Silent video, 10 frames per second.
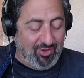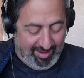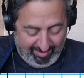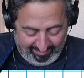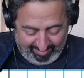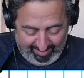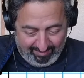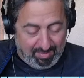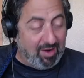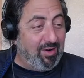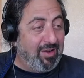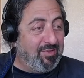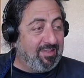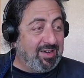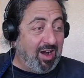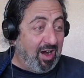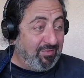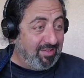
and this thing is better off as a coffee